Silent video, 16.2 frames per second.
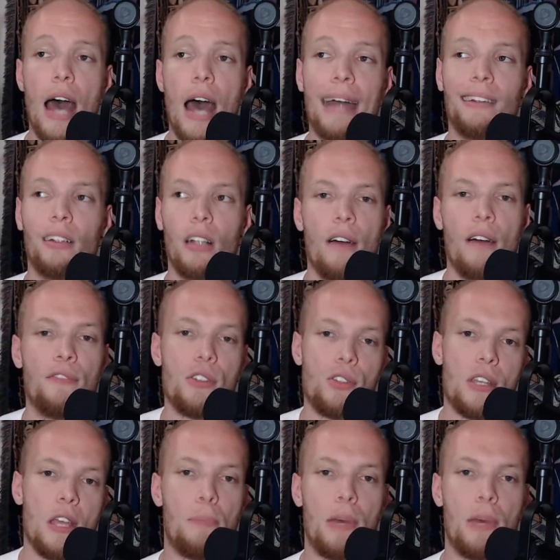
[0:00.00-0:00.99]
I'd love to
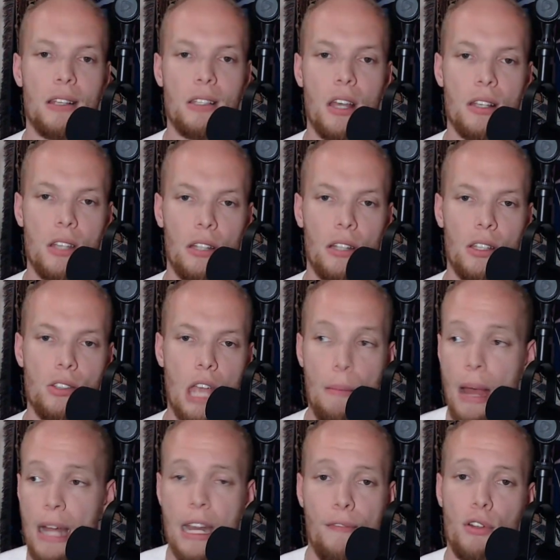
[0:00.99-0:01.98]
see a pick six at this
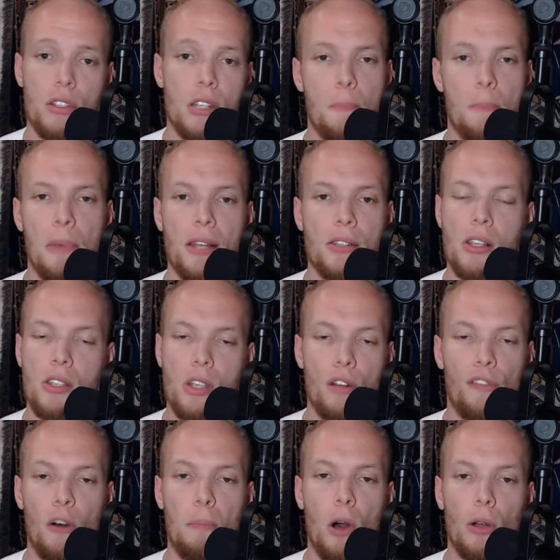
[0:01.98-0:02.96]
game. I'd never seen a pick six in
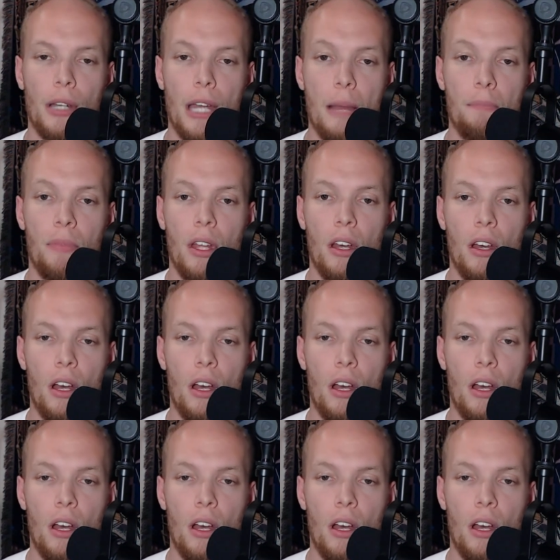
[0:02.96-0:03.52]
a football game.